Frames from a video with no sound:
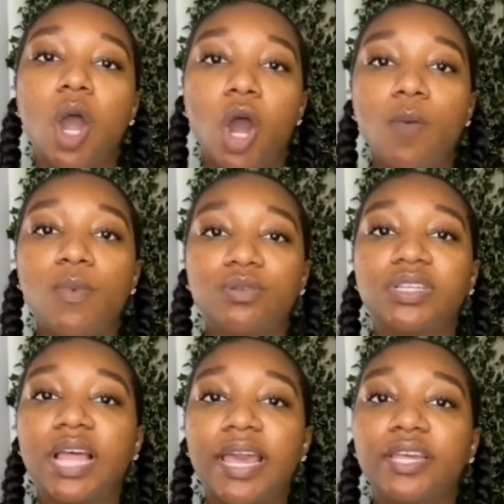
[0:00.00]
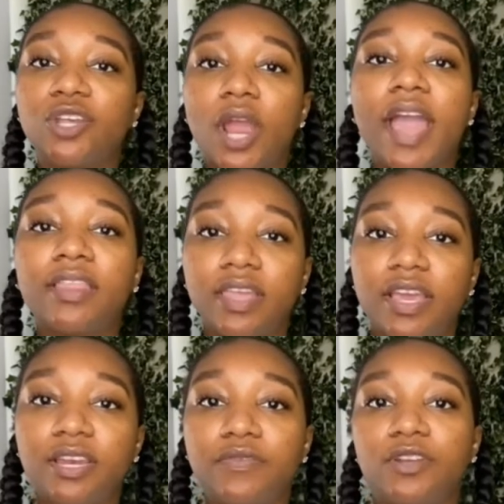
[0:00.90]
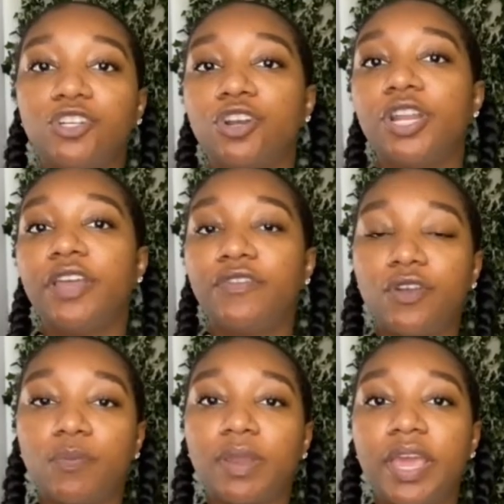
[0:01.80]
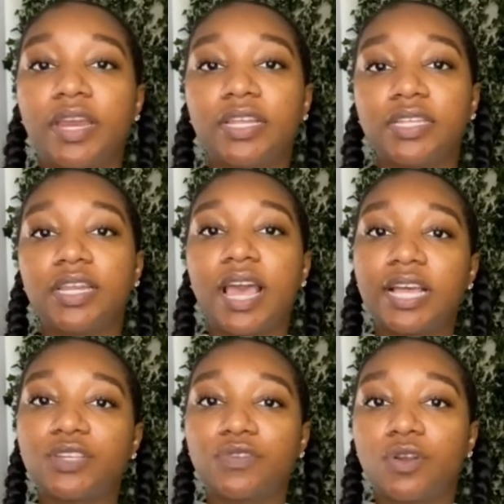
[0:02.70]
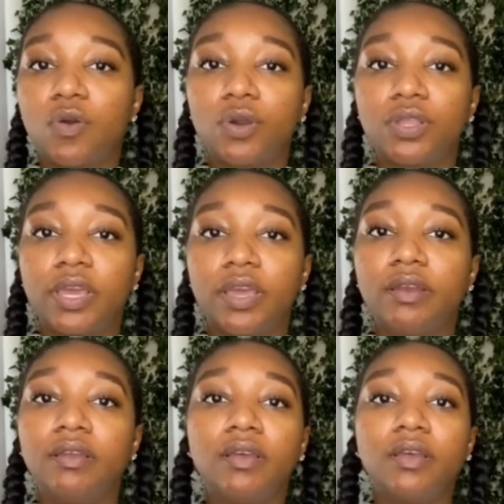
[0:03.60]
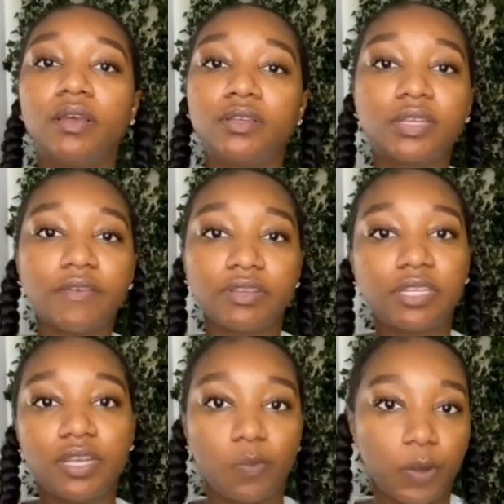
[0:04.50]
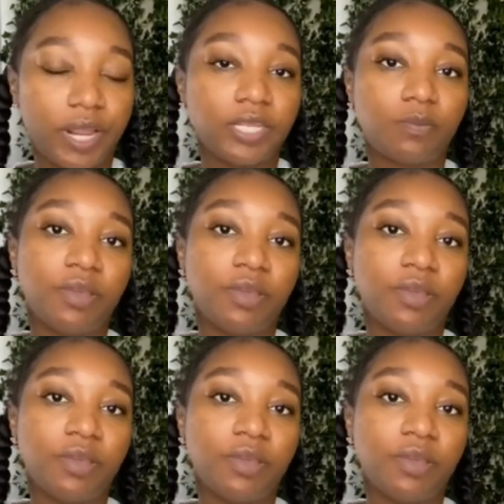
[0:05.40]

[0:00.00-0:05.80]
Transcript: almost like you're at the end of your journey if your plan doesn't last for longer than 17 weeks.